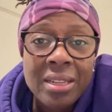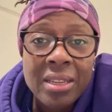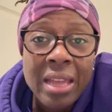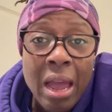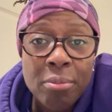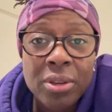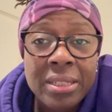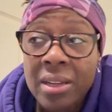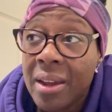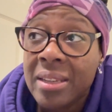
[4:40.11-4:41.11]
The app
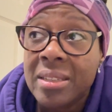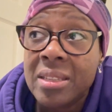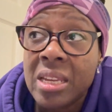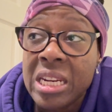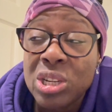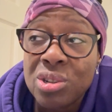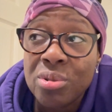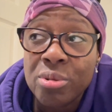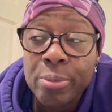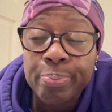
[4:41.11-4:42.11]
looks nice. The
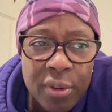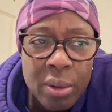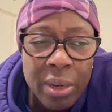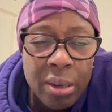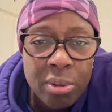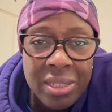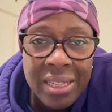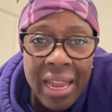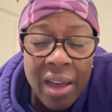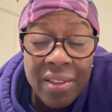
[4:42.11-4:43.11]
initial free week, we'll
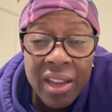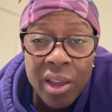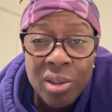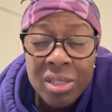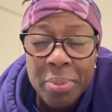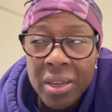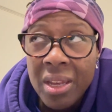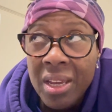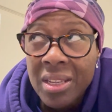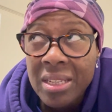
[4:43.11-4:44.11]
see how that goes, but
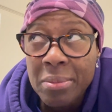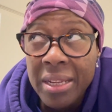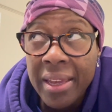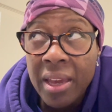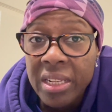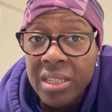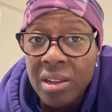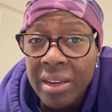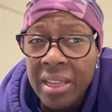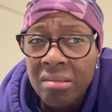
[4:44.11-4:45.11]
seems like there's
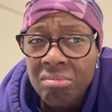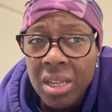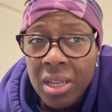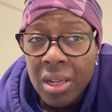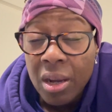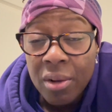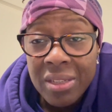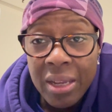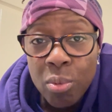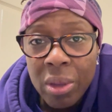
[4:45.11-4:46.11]
only
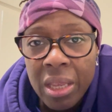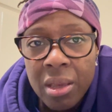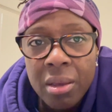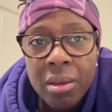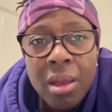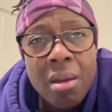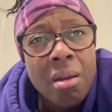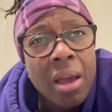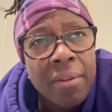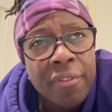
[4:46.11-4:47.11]
obviously a week.
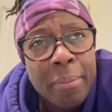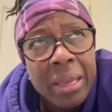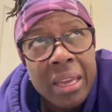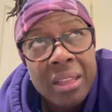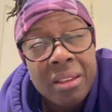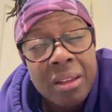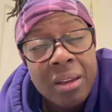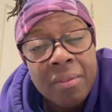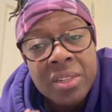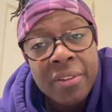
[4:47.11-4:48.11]
And for me,
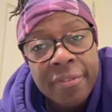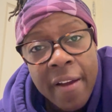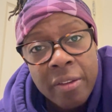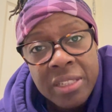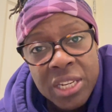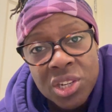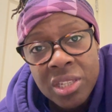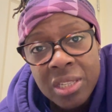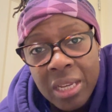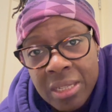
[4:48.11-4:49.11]
I've done five
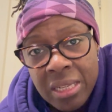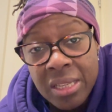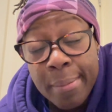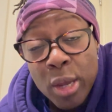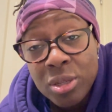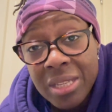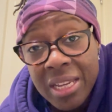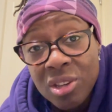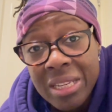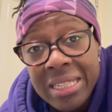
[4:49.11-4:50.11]
sessions because that's the most
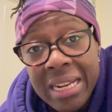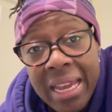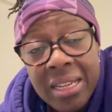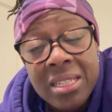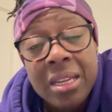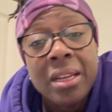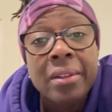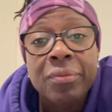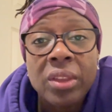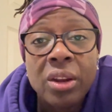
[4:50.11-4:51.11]
that you can select.
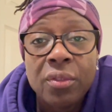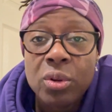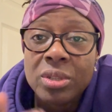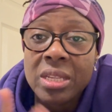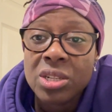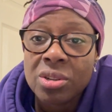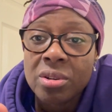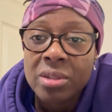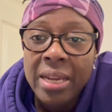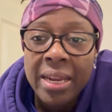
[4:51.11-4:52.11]
And of course, the
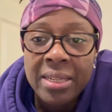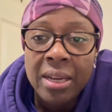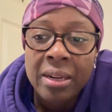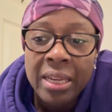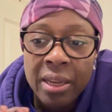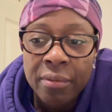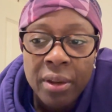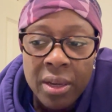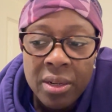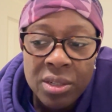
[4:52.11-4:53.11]
two days, I'll
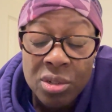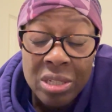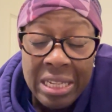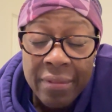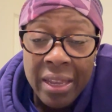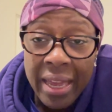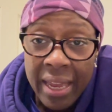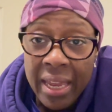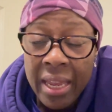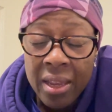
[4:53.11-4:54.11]
either do
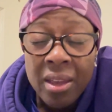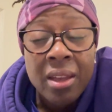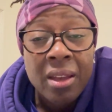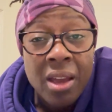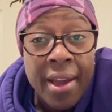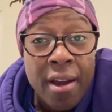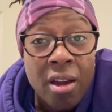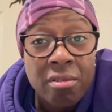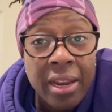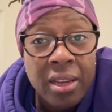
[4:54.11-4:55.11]
7K at
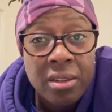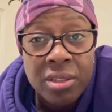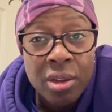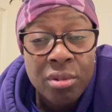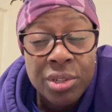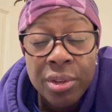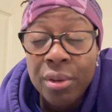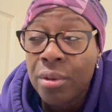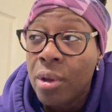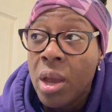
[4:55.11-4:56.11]
heart rate, zone
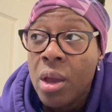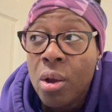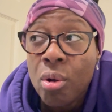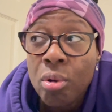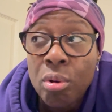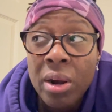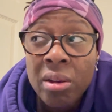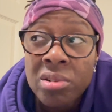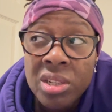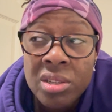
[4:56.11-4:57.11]
two, or
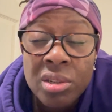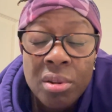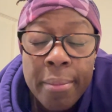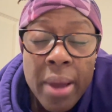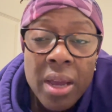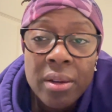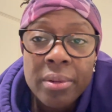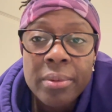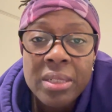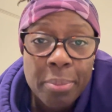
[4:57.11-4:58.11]
I'll just do a
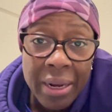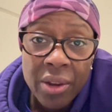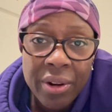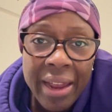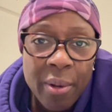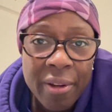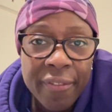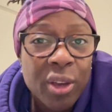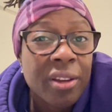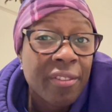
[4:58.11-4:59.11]
mile, depending on how I
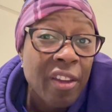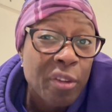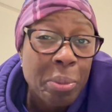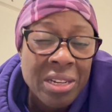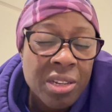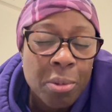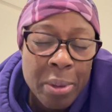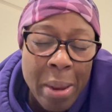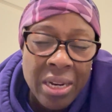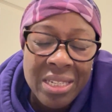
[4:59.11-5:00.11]
feel. If I feel better, it'll be
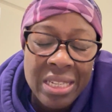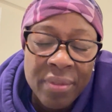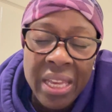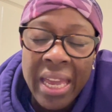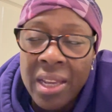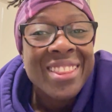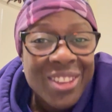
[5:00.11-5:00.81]
back to 7K.